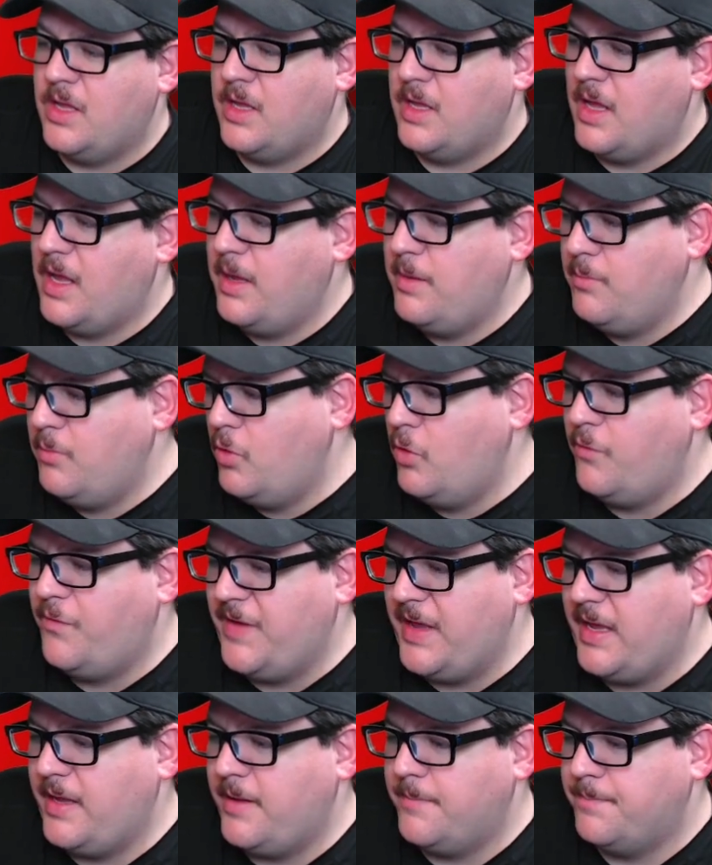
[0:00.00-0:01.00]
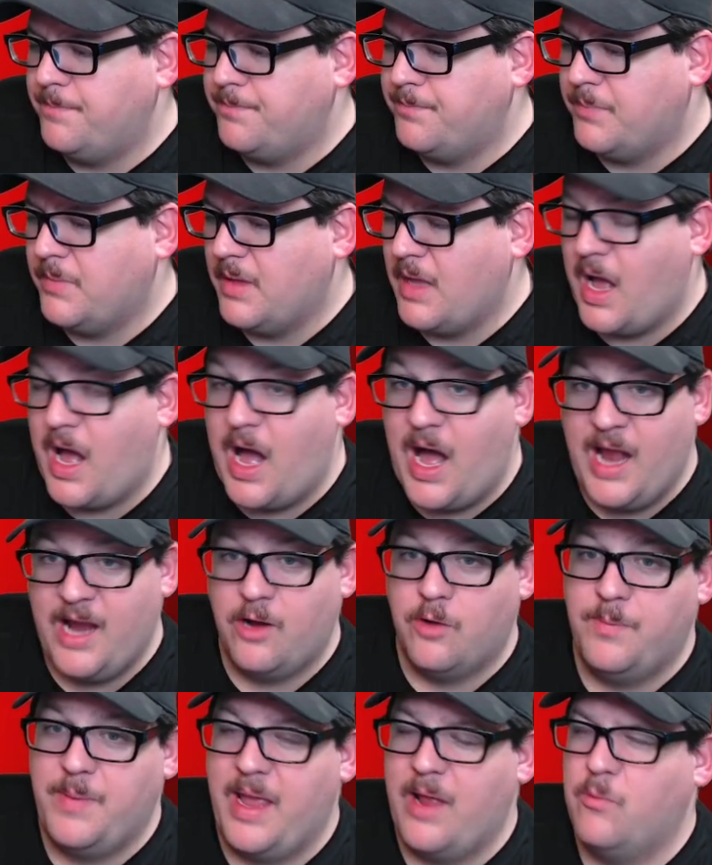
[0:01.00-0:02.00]
a movie,
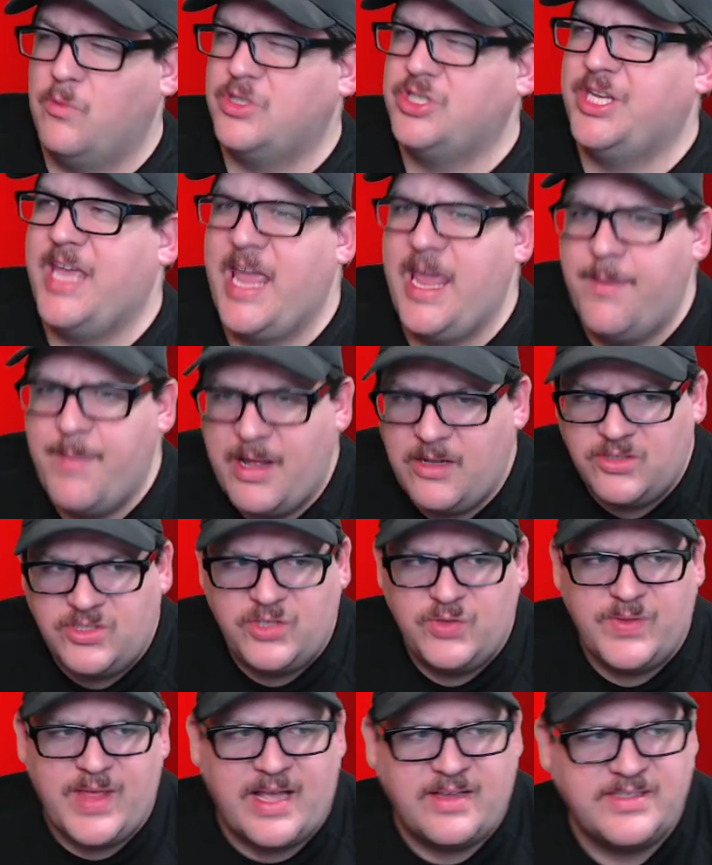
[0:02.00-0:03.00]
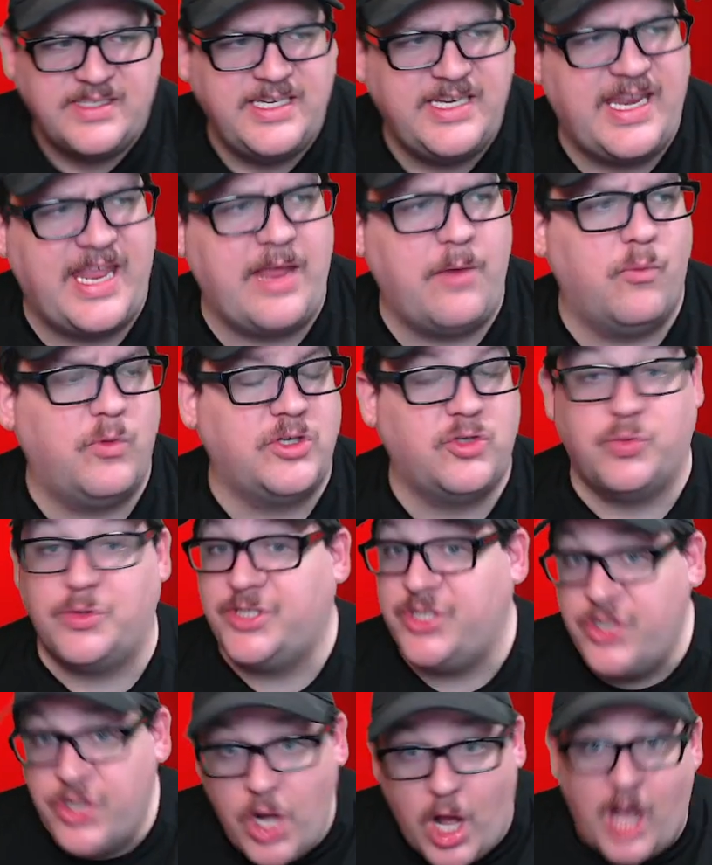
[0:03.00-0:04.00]
Iron Man, which came out in 2008, which was
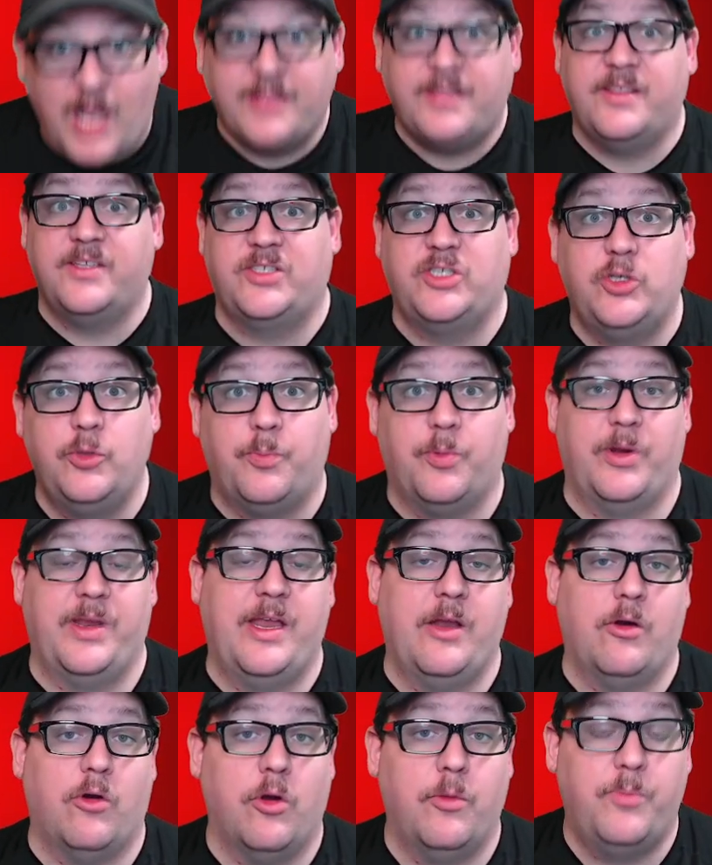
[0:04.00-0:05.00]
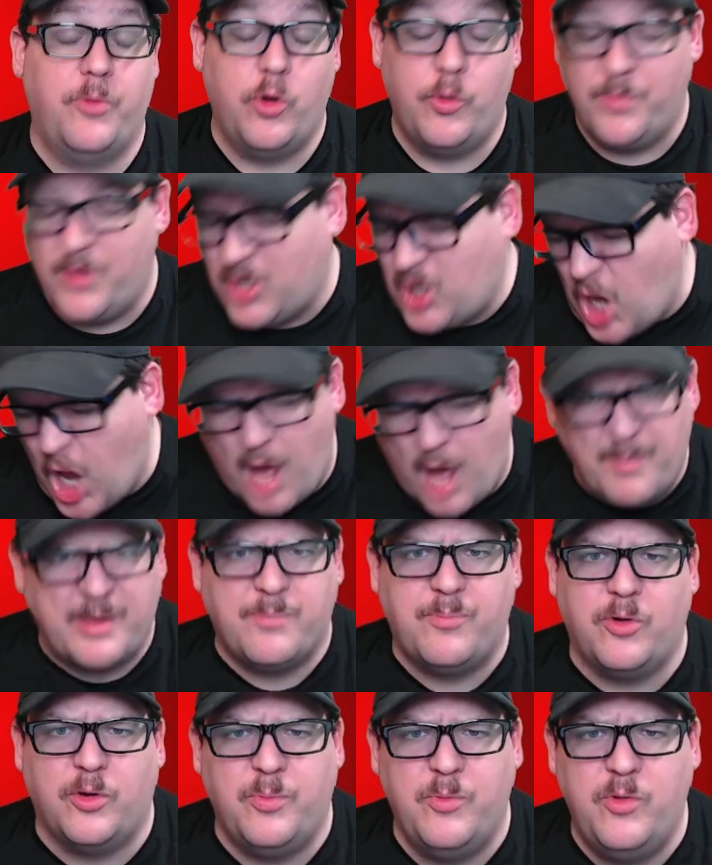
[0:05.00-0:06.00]
not the superhero boom, the comic
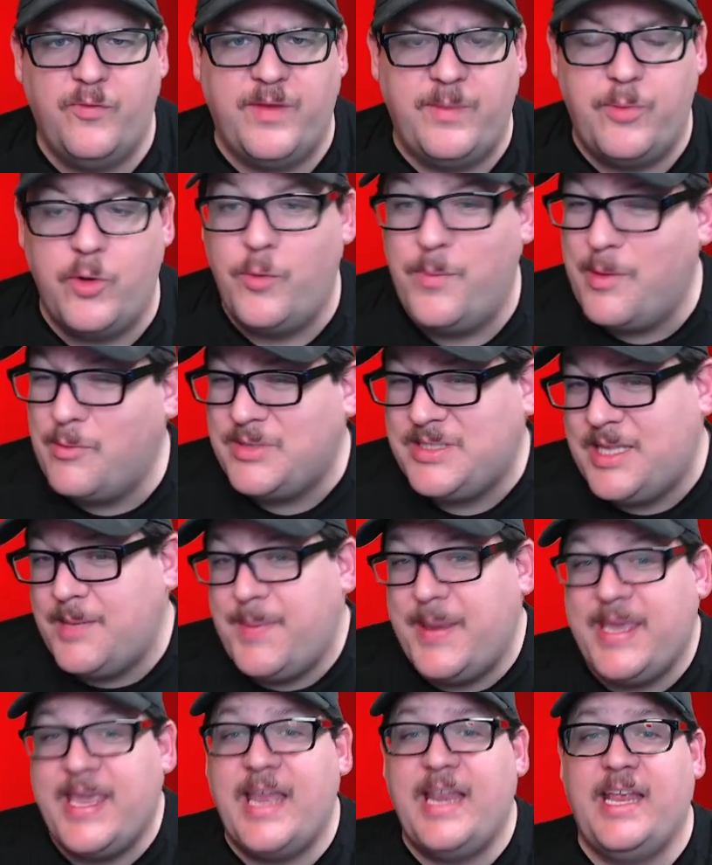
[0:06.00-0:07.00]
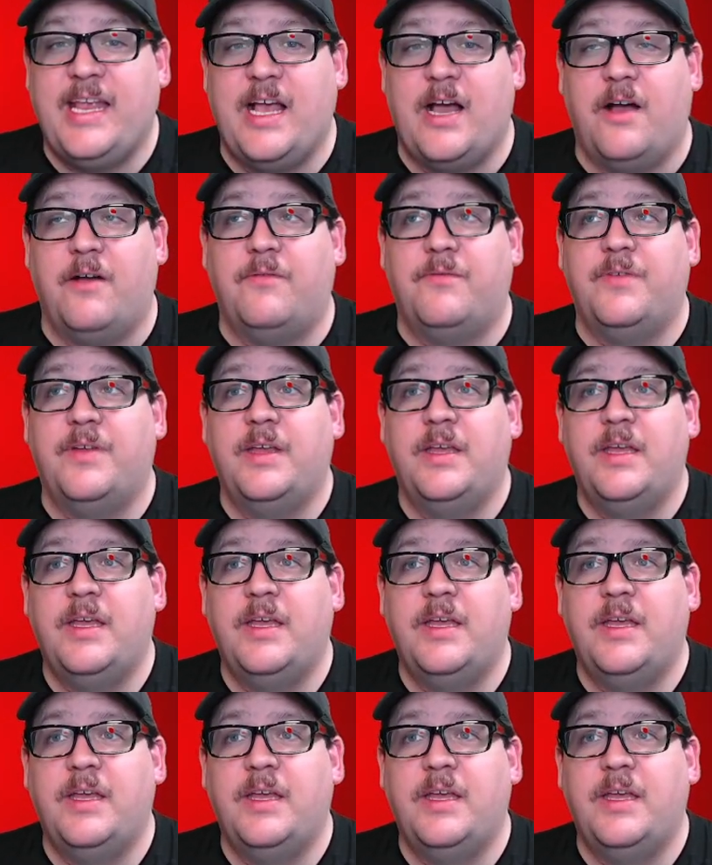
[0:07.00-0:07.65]
book movie boom, it was the beginning of.